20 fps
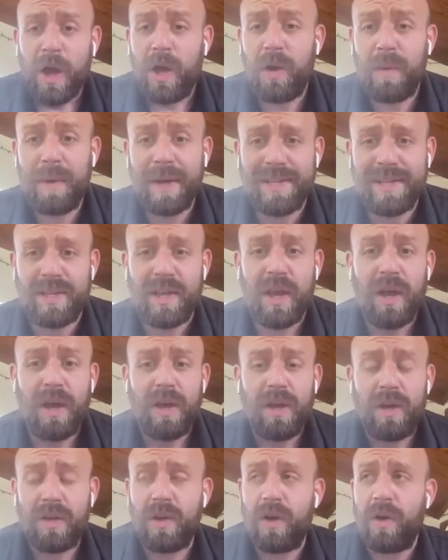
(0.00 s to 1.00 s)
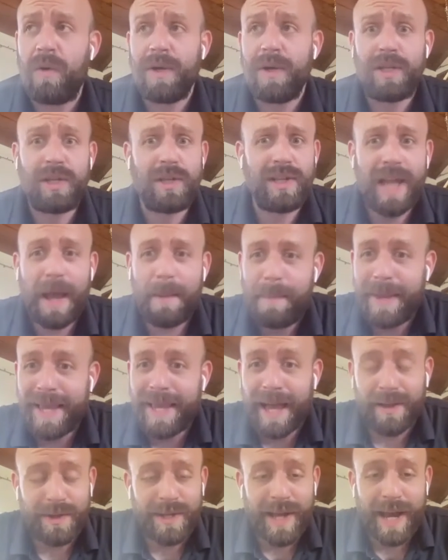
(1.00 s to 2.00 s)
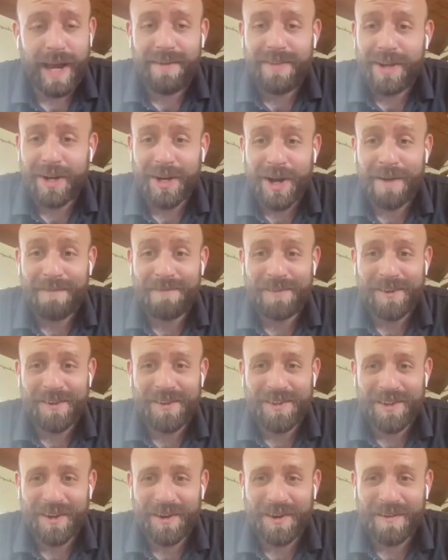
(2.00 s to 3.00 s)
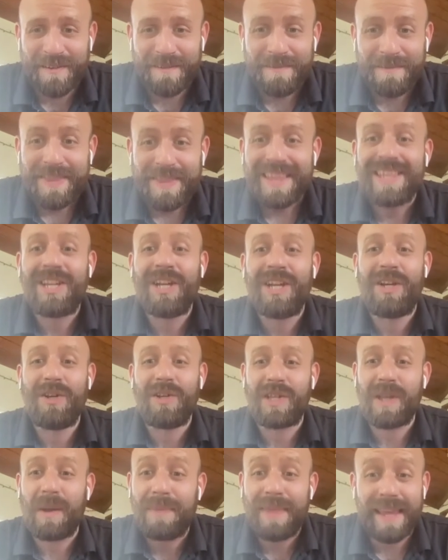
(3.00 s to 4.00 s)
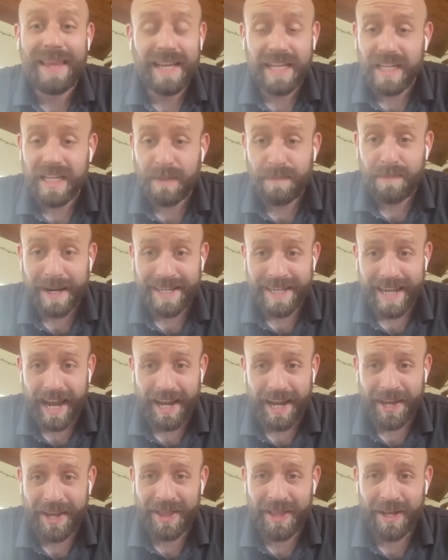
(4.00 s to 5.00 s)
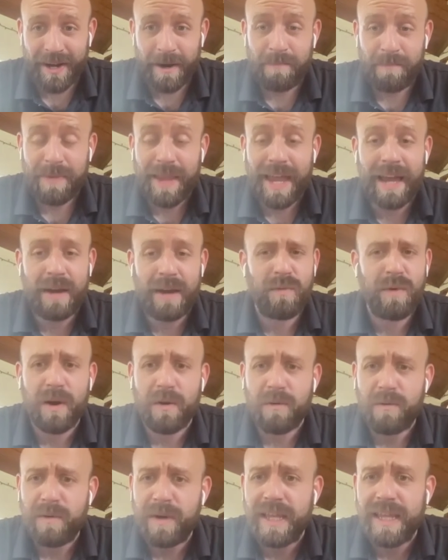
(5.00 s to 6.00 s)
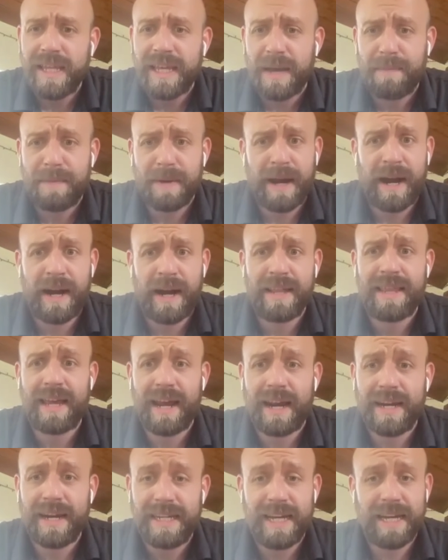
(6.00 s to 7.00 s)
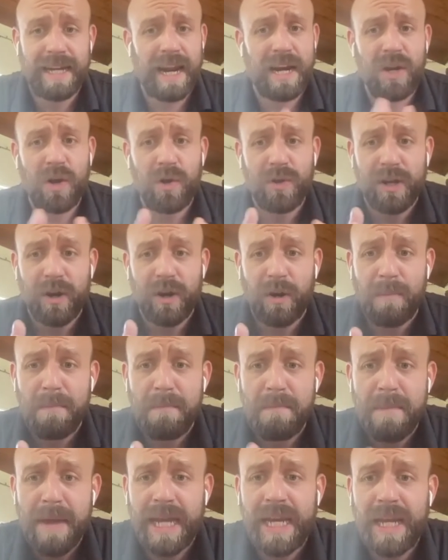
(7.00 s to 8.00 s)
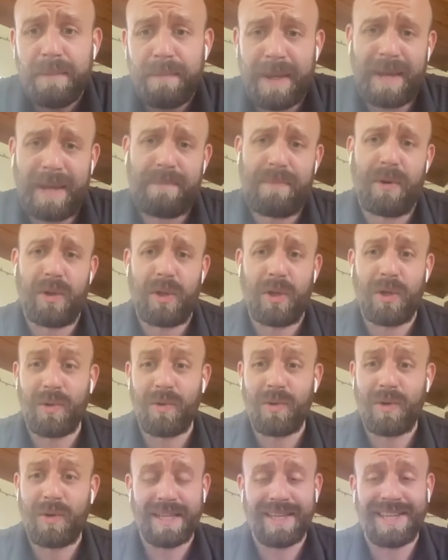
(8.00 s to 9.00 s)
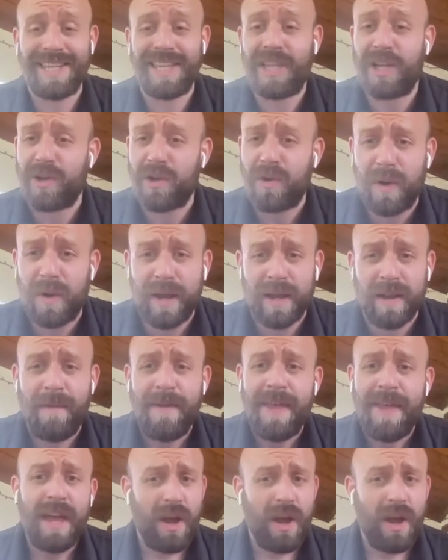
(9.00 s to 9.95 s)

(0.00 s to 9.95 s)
who is who is stepping outside of their comfort zone to do something spectacular. And we're really get behind that idea. And I know there are many people who can sit there going,